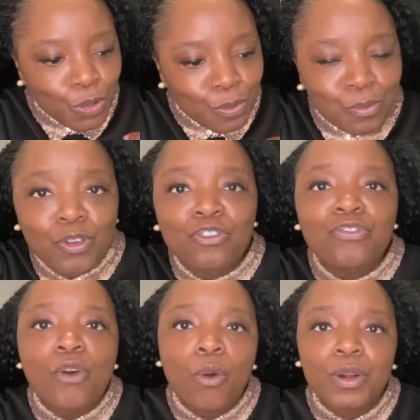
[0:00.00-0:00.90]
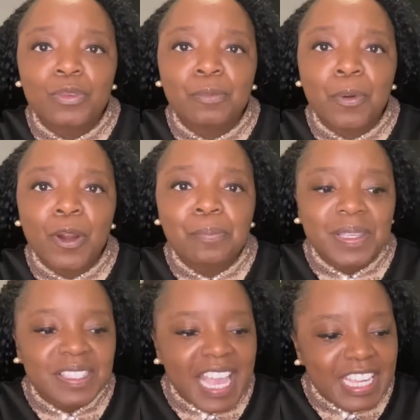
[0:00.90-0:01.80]
move forward with
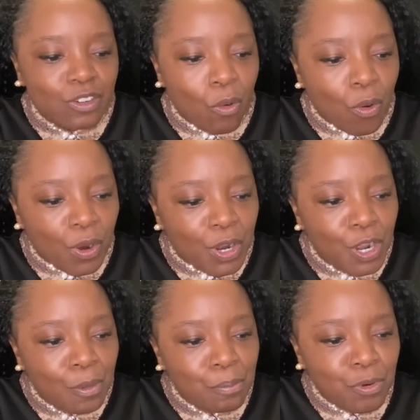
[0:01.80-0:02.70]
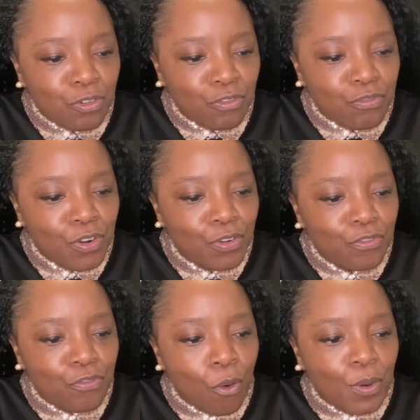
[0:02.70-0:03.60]
purpose and or move
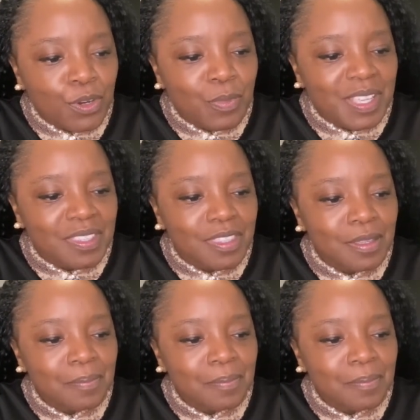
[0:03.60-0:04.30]
forward with